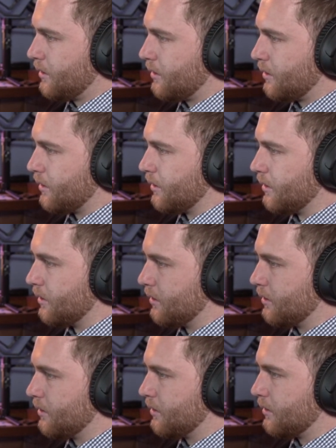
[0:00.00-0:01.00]
So
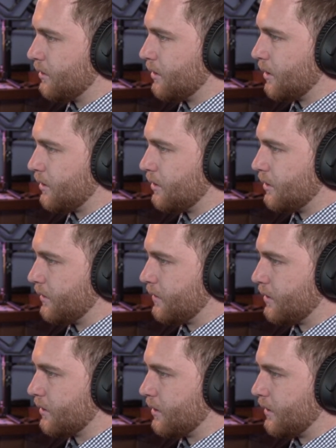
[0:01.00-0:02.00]
not too difficult.